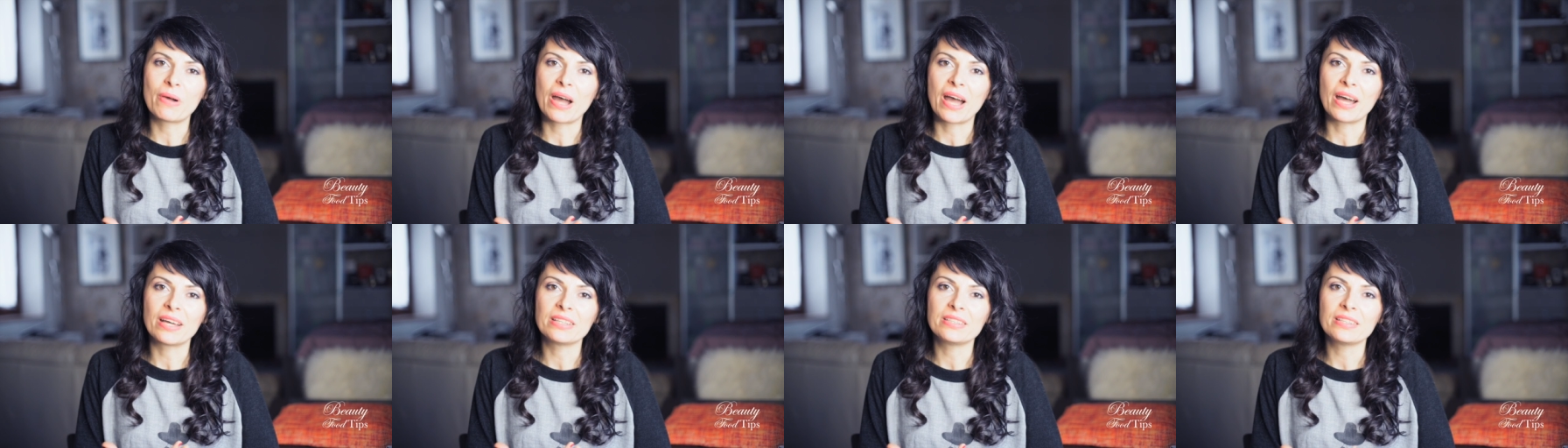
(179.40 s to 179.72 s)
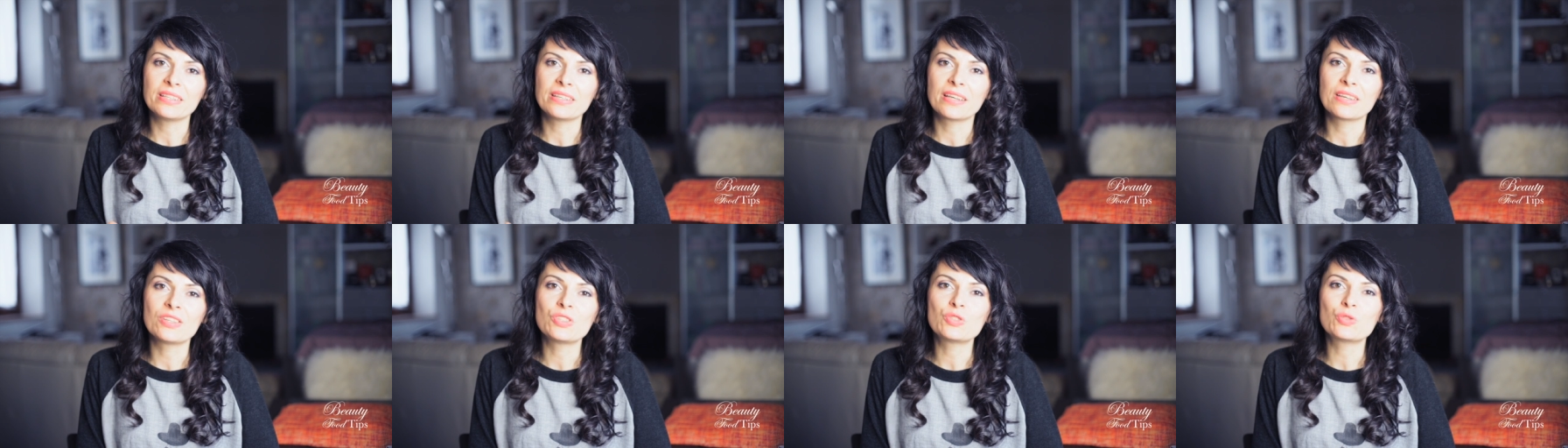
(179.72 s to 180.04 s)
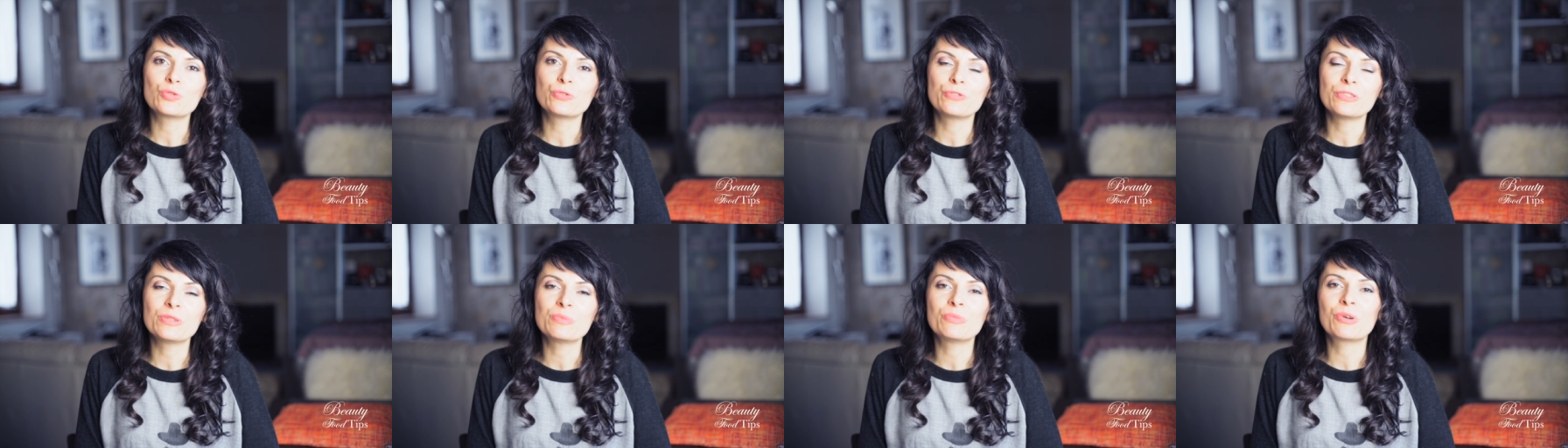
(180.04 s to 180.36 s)
body and
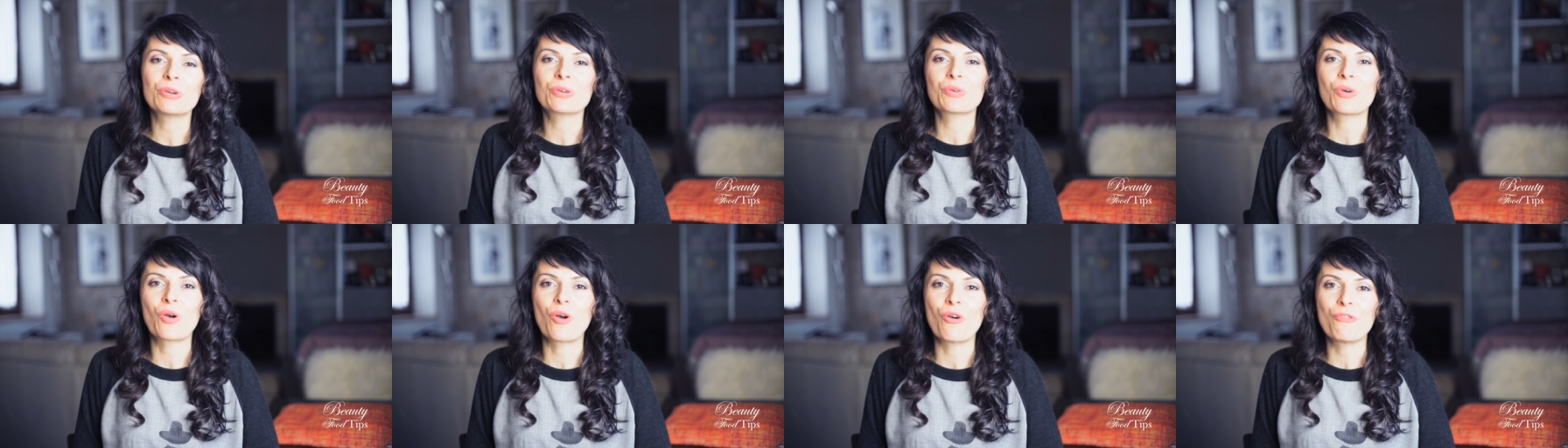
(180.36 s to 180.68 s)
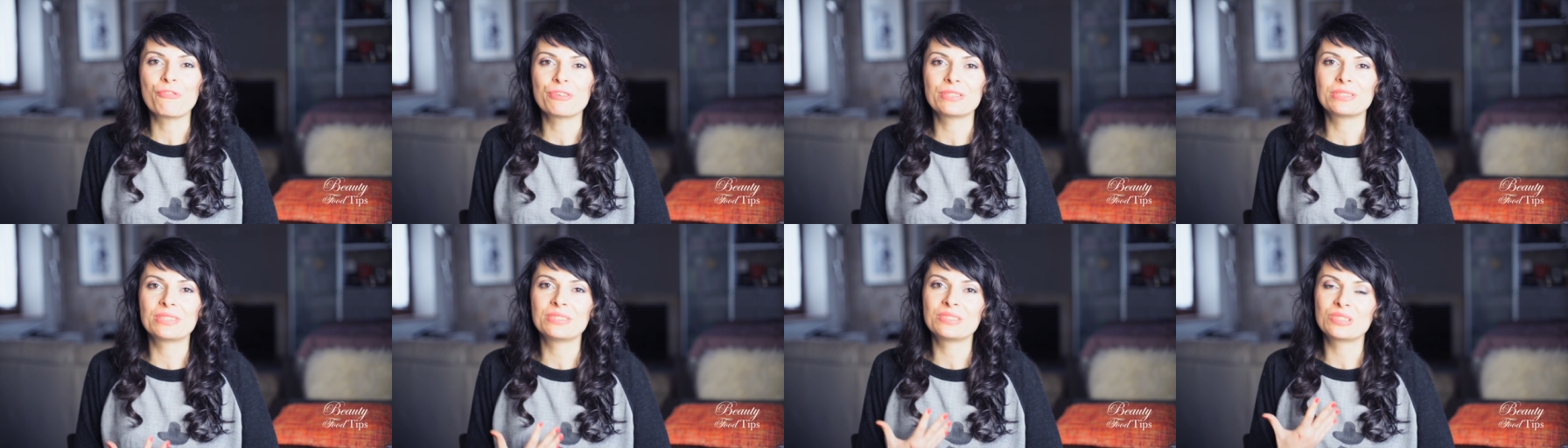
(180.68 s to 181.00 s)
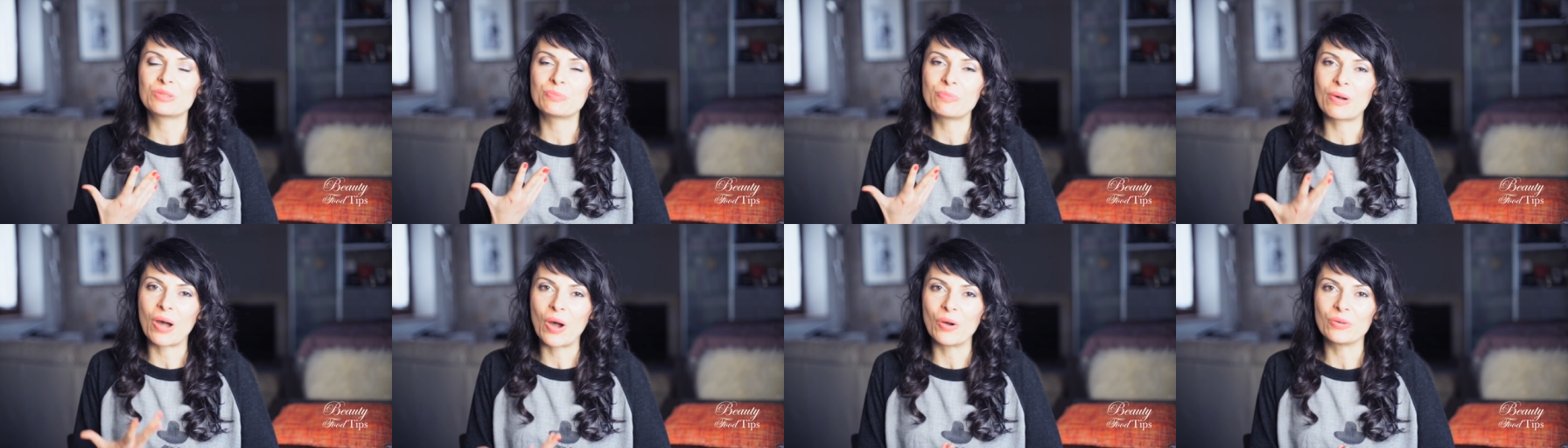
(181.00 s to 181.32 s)
to feel more
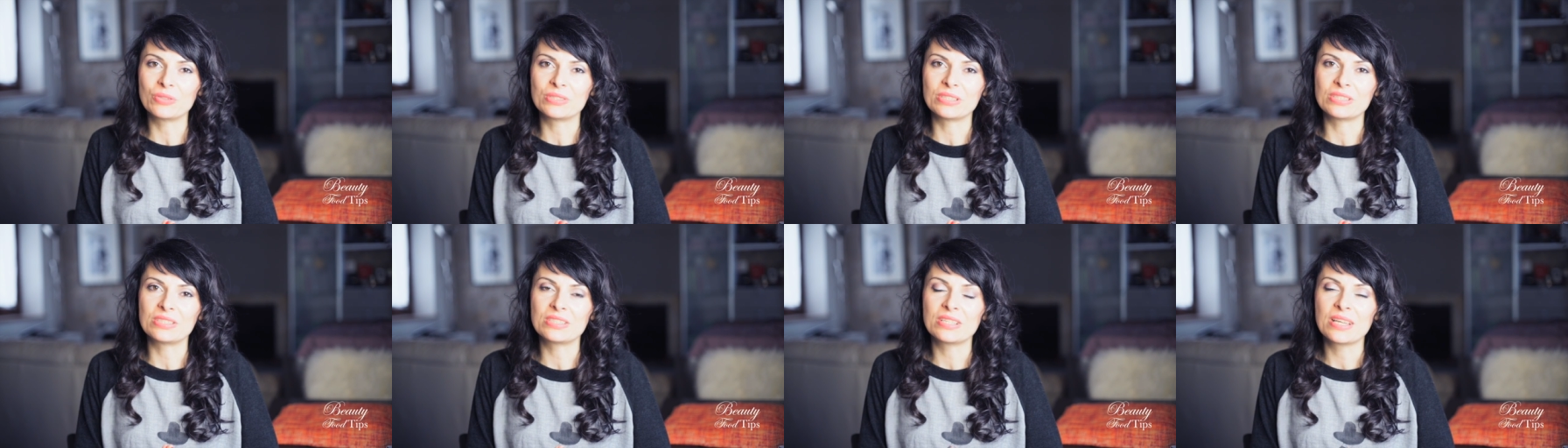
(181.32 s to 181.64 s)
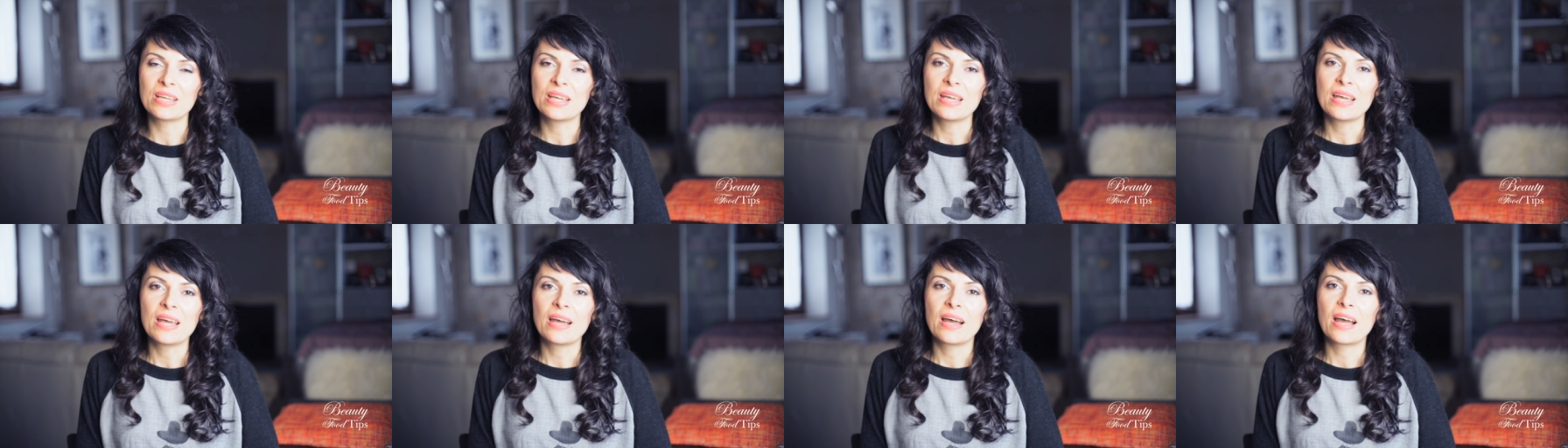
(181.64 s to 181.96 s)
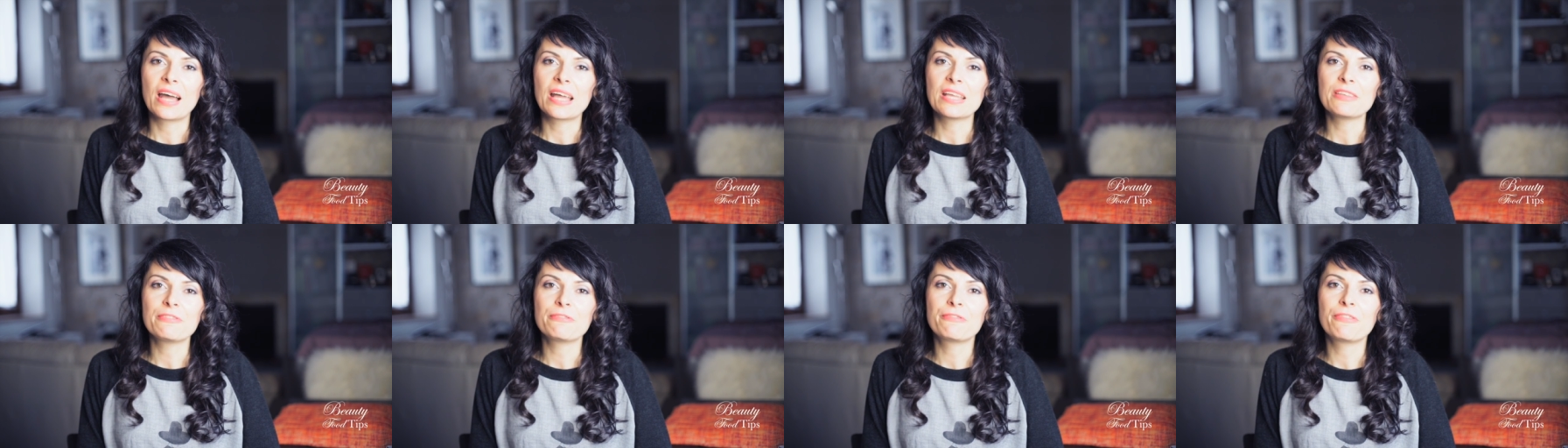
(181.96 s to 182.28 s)
confident about it.
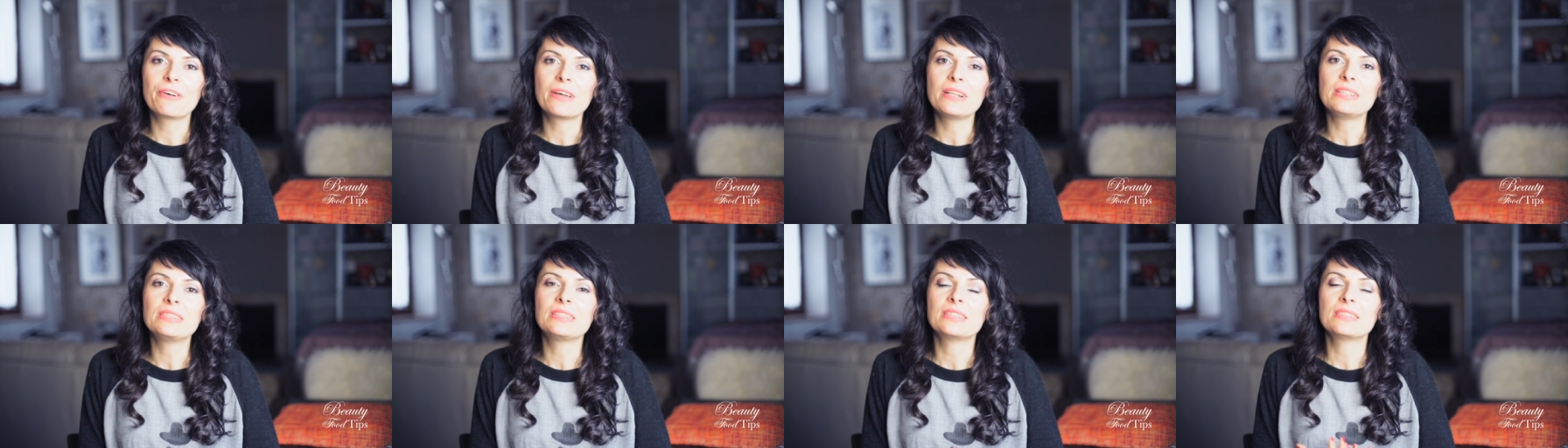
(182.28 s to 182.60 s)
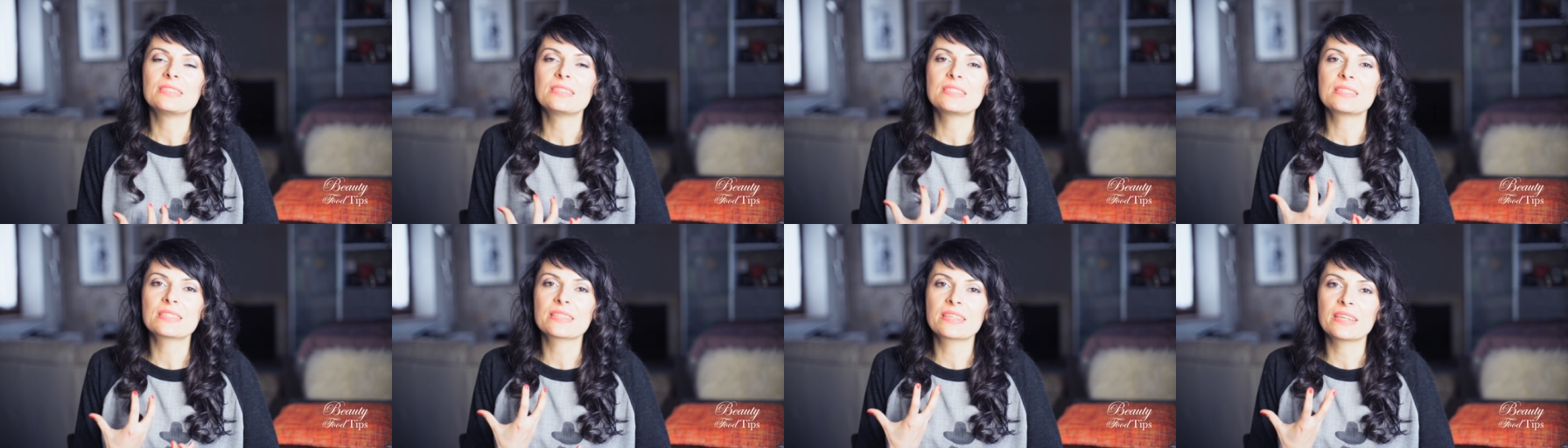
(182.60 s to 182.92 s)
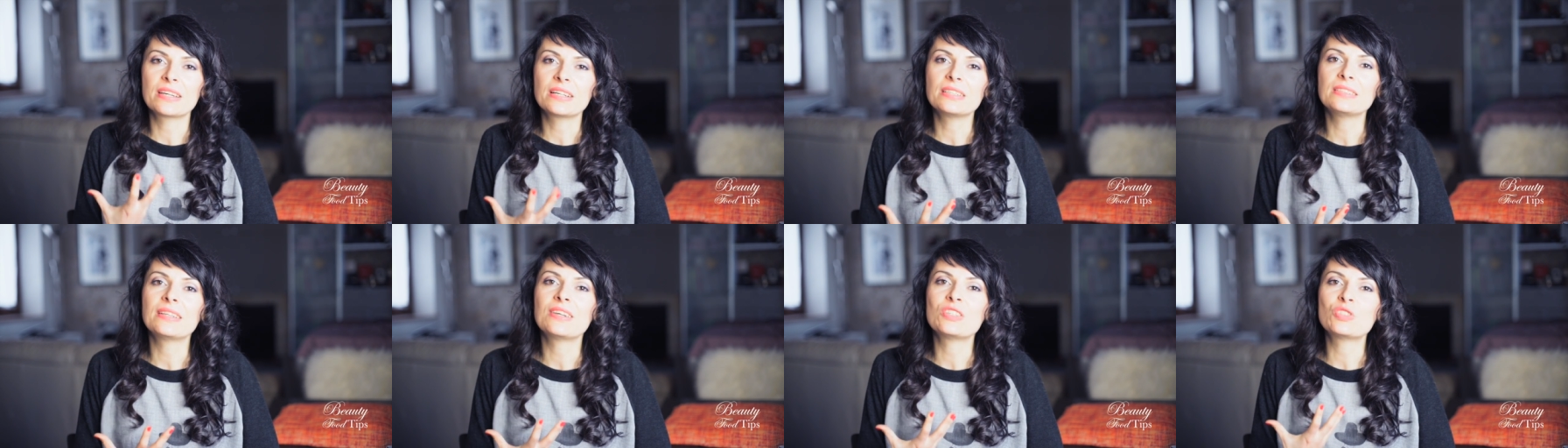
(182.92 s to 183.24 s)
I felt as
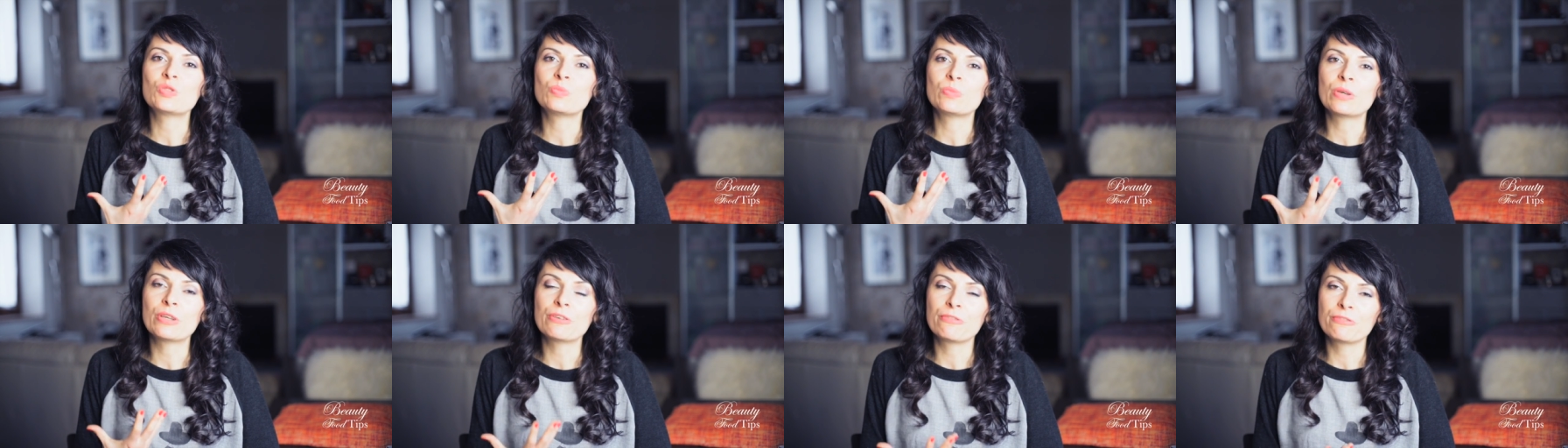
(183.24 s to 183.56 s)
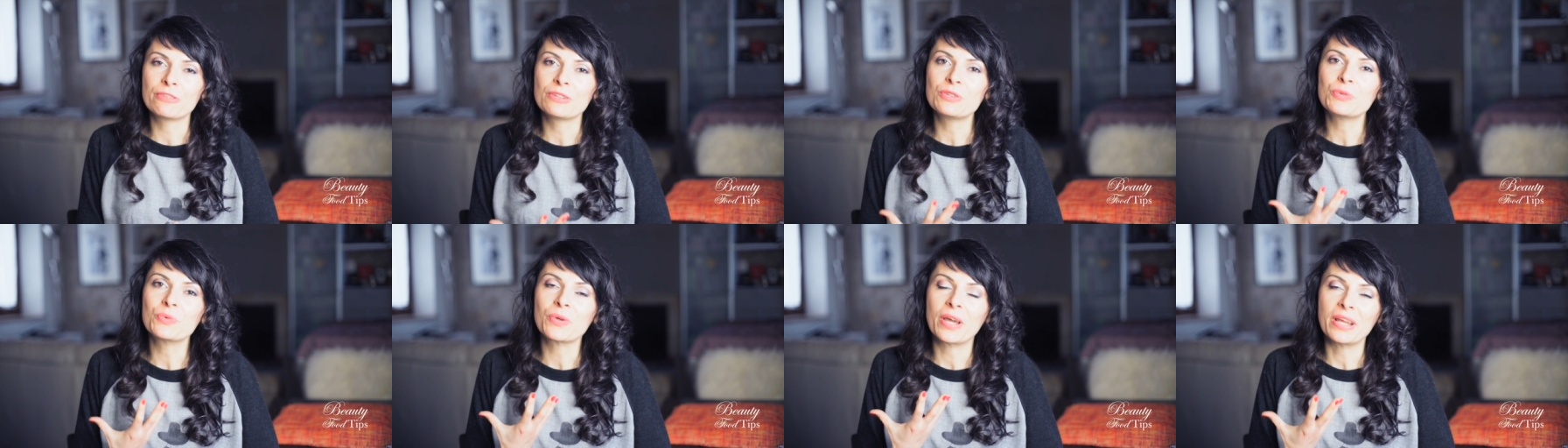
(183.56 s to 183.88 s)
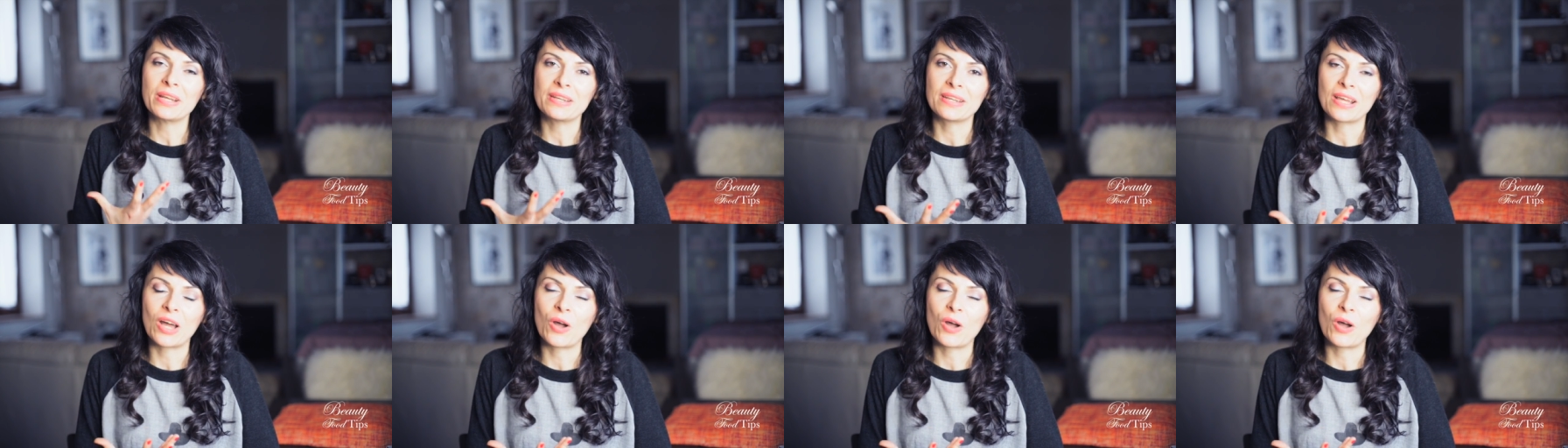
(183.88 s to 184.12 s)
scared as you may feel right